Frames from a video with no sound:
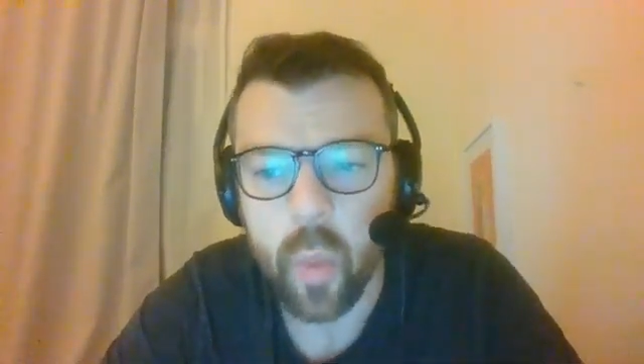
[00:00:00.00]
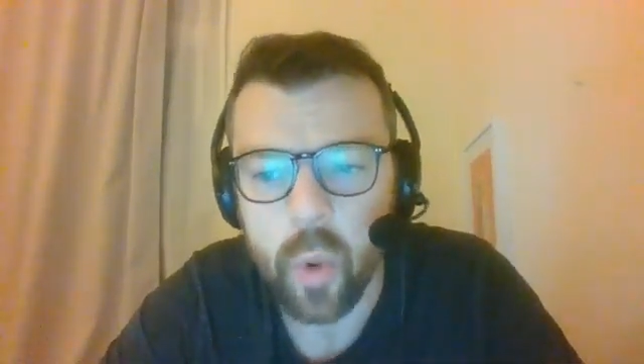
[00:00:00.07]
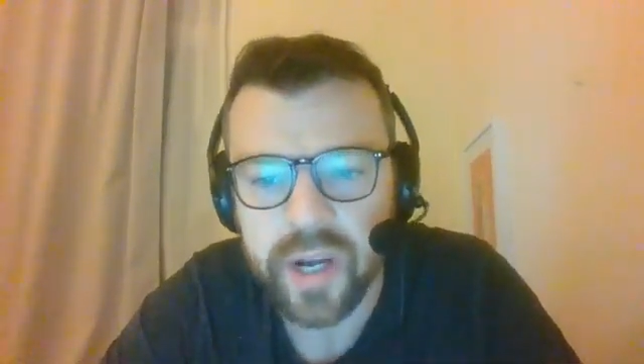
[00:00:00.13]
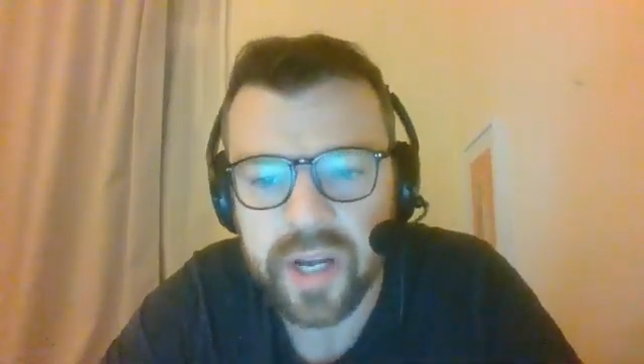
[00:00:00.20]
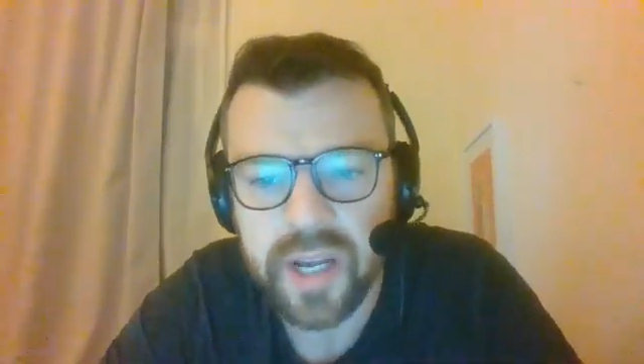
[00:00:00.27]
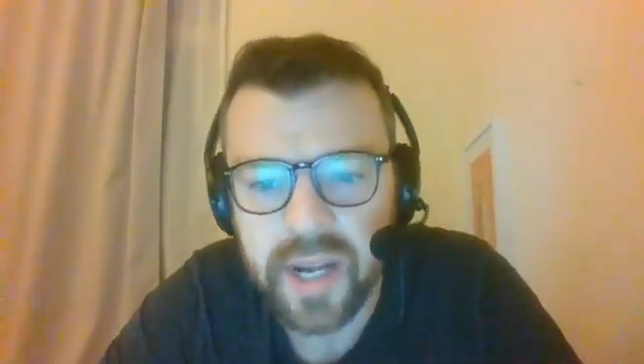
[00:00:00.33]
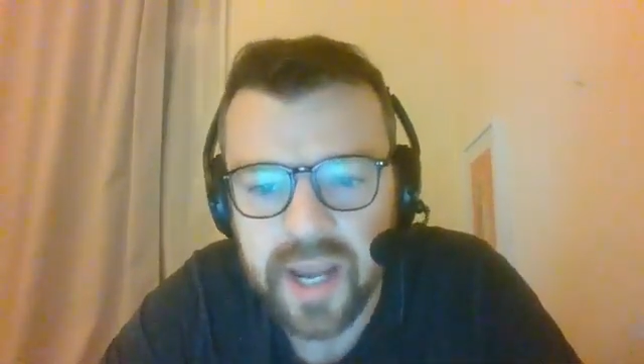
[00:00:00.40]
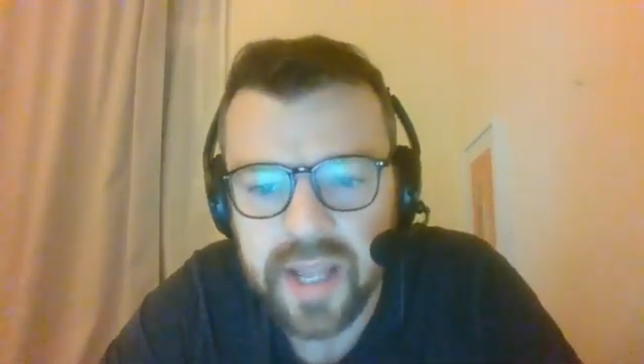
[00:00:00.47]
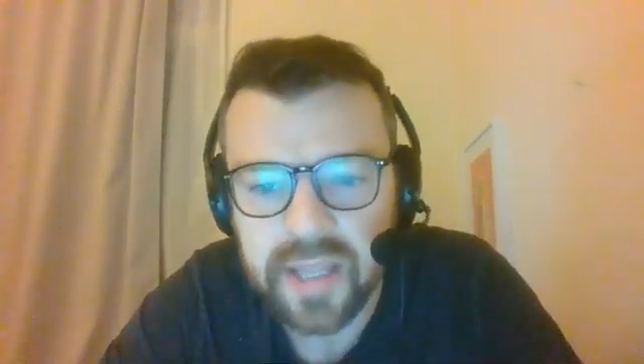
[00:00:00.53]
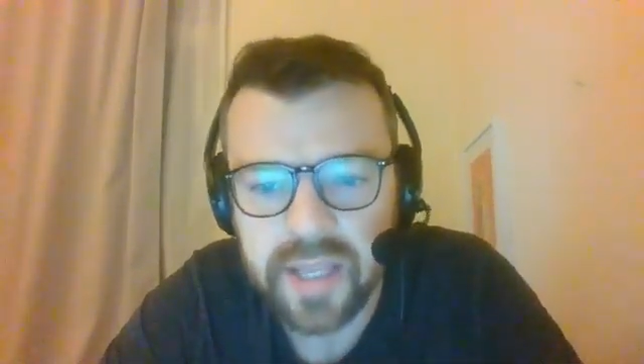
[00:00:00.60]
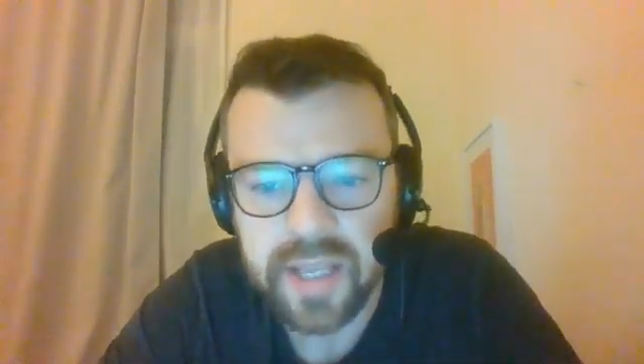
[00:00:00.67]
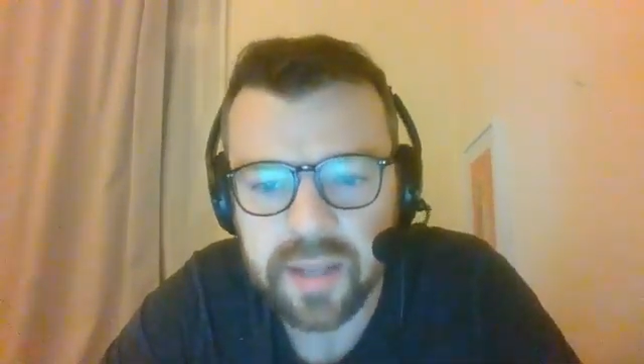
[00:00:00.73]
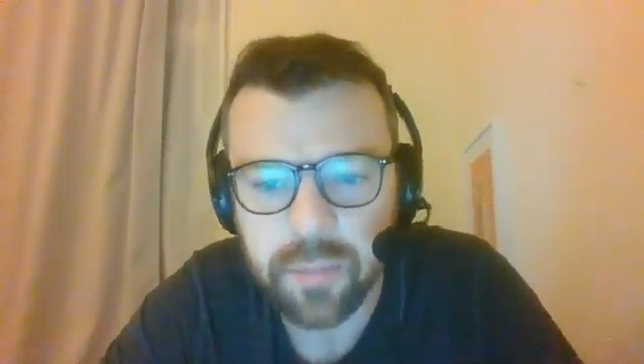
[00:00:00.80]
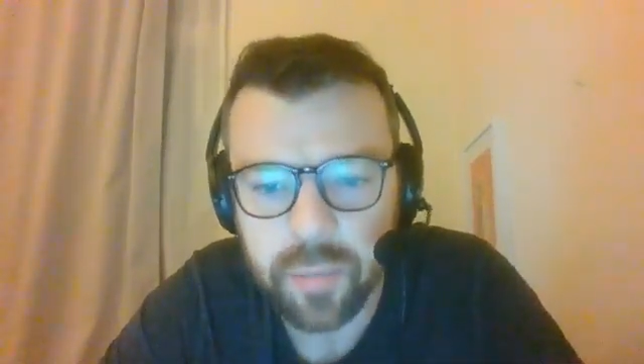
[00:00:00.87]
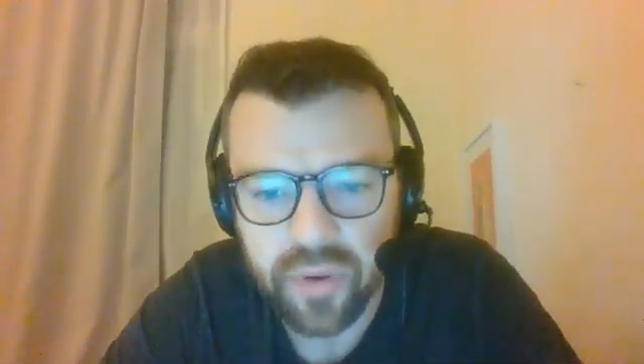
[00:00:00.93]
were
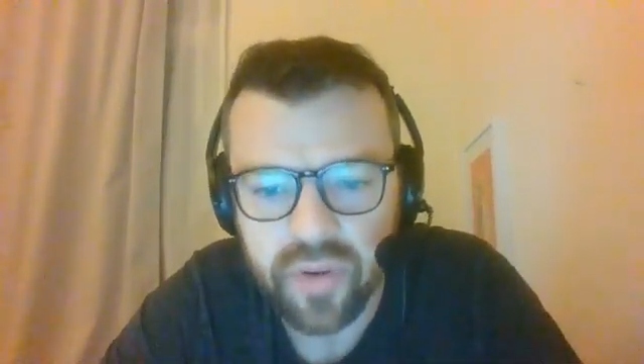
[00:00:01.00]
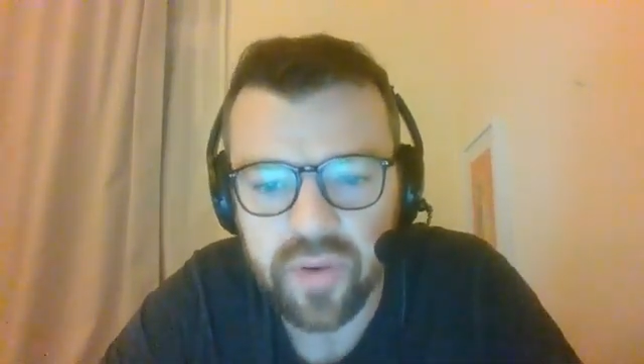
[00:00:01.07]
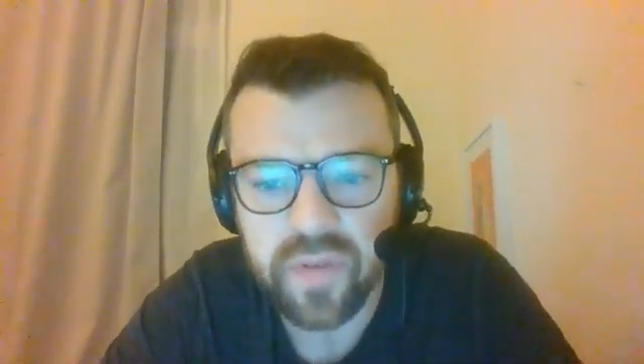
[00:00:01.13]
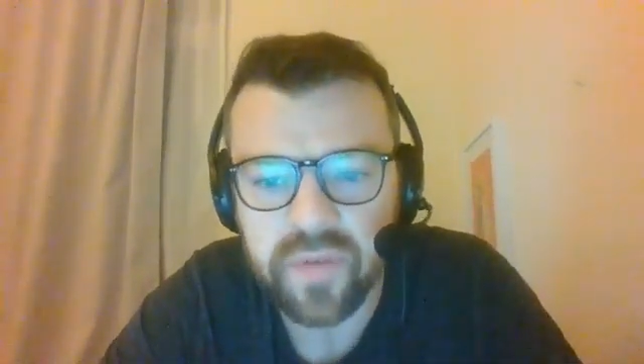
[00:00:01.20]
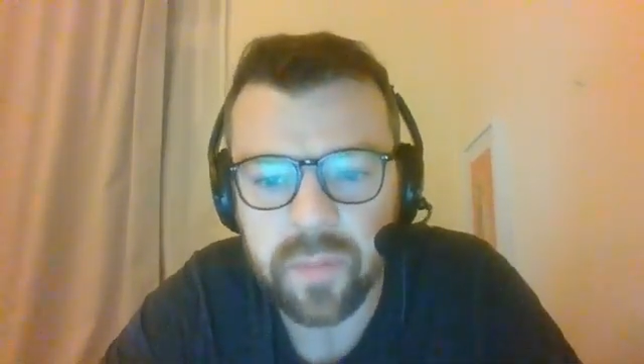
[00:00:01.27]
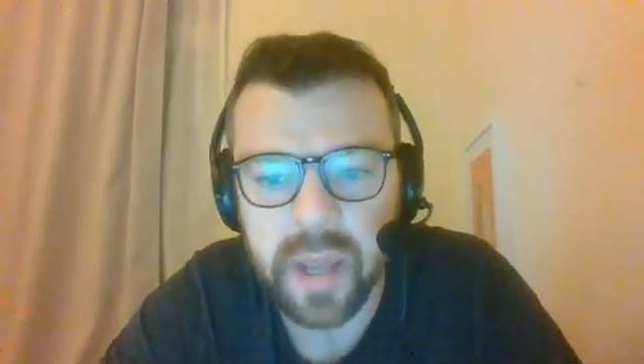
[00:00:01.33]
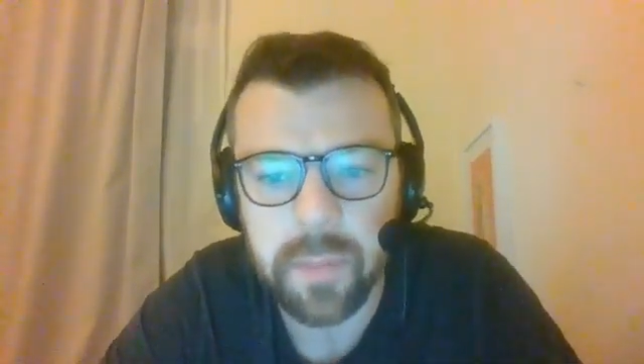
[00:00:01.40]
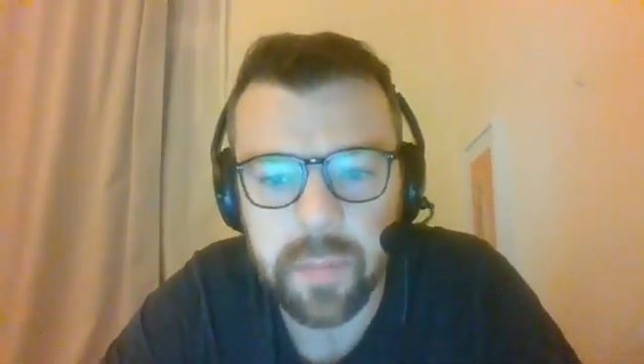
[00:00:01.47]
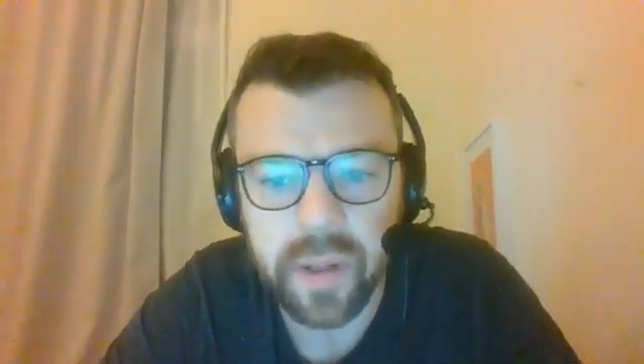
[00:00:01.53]
greatly improved by